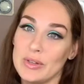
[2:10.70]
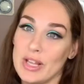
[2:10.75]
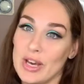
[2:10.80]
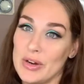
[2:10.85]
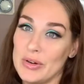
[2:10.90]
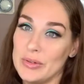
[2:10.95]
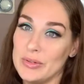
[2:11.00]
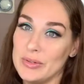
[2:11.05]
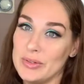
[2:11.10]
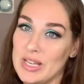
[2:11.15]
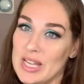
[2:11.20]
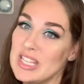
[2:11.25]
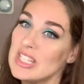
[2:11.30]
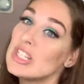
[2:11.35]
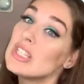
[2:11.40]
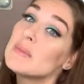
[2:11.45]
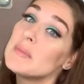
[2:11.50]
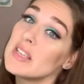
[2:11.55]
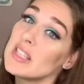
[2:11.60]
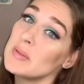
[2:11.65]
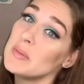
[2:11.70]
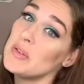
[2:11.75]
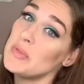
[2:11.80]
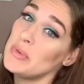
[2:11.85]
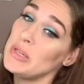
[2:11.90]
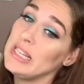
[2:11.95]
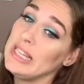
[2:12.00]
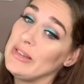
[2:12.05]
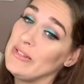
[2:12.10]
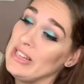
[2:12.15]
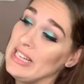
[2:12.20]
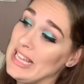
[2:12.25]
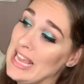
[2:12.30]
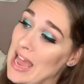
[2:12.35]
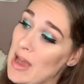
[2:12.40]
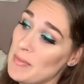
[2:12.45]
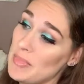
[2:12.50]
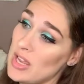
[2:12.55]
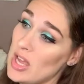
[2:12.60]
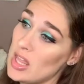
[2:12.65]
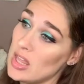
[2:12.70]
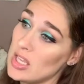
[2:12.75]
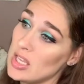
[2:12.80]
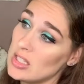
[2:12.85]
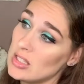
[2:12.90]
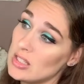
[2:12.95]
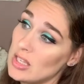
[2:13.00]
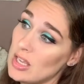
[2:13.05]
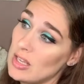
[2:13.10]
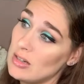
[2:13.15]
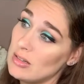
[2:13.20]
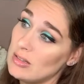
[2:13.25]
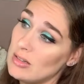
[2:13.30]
know. It just makes me really, really happy on the inside.